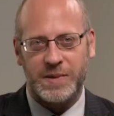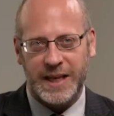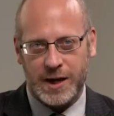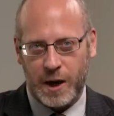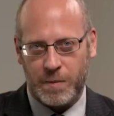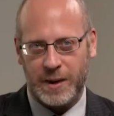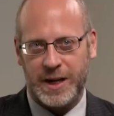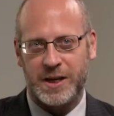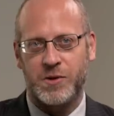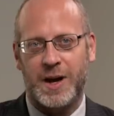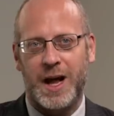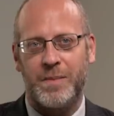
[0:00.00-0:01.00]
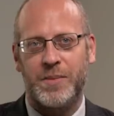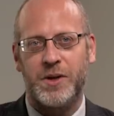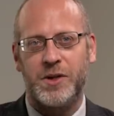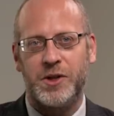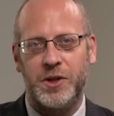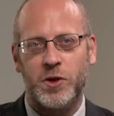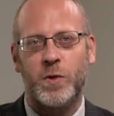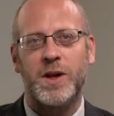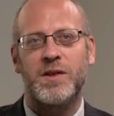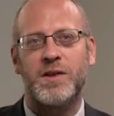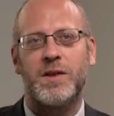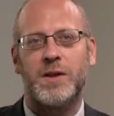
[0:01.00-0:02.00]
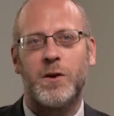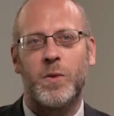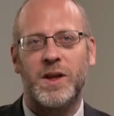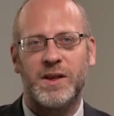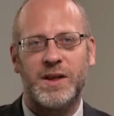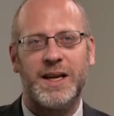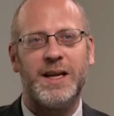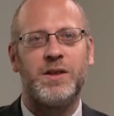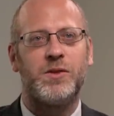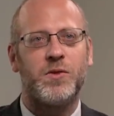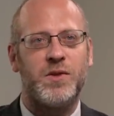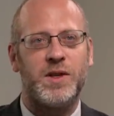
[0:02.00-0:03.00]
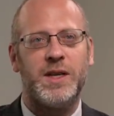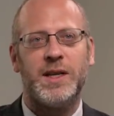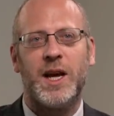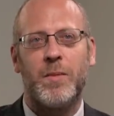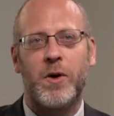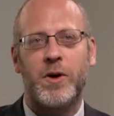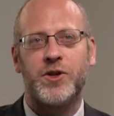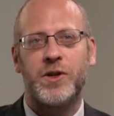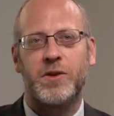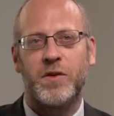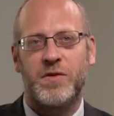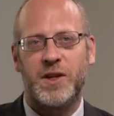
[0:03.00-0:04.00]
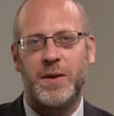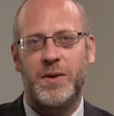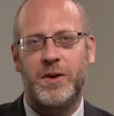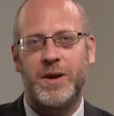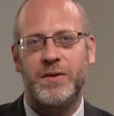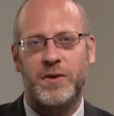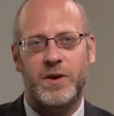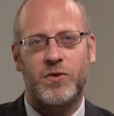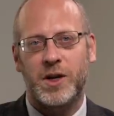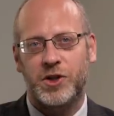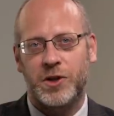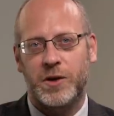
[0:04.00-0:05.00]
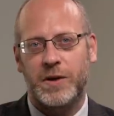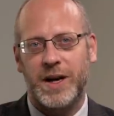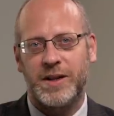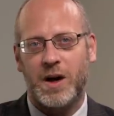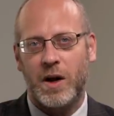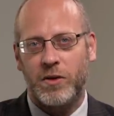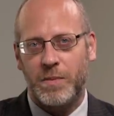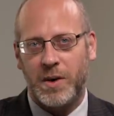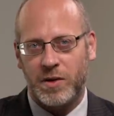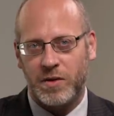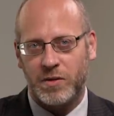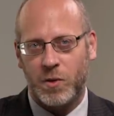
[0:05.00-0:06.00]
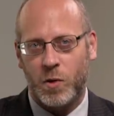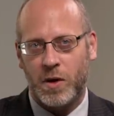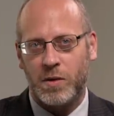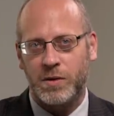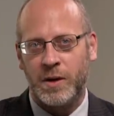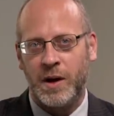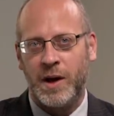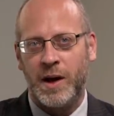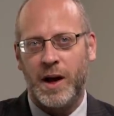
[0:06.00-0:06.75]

decoupling to happen, you will need to see the emergence of similar infrastructure in other parts of the world,